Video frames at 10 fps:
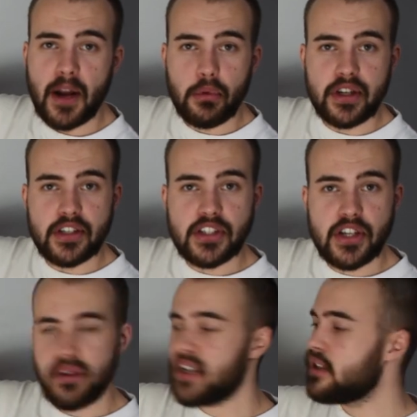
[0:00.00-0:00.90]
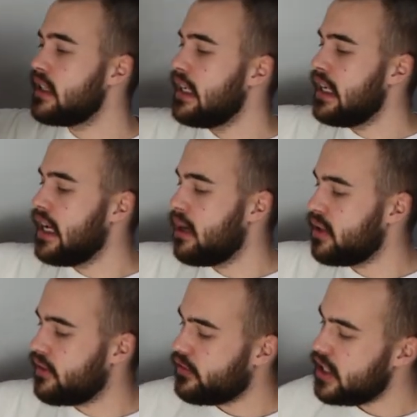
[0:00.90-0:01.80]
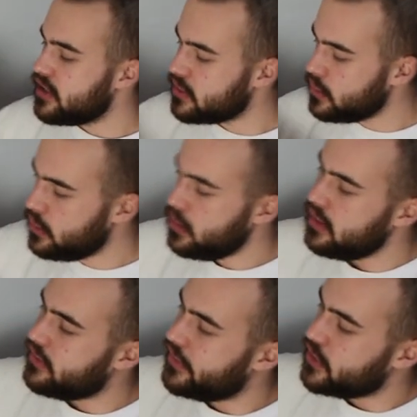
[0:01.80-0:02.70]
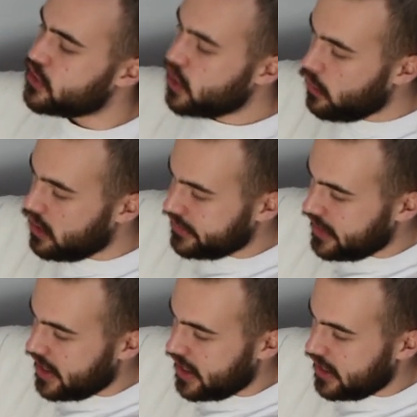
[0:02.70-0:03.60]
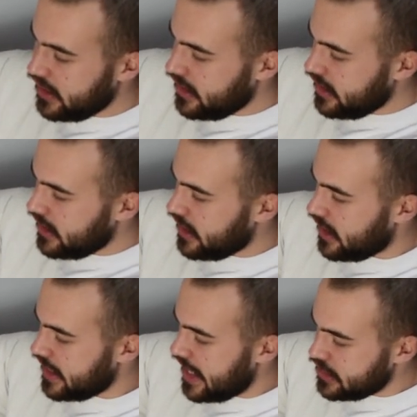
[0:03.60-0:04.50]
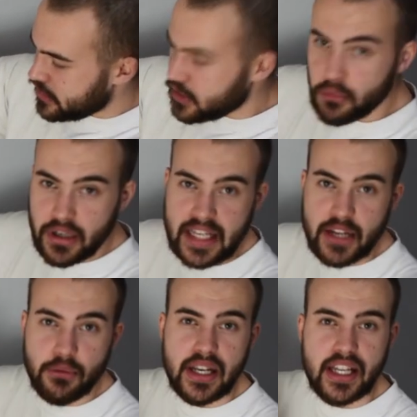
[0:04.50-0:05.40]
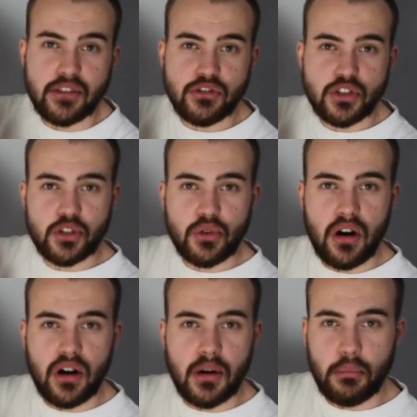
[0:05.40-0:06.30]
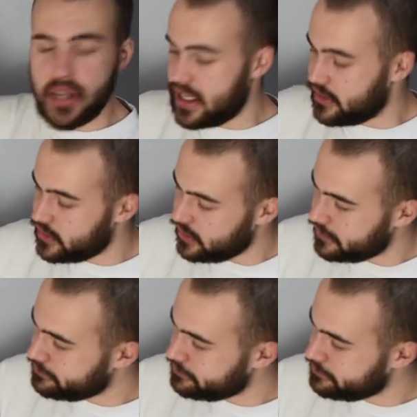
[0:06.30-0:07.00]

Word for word: back print to it, uh, but it features all of the squad there. Uh, yeah, just a really, really strong piece.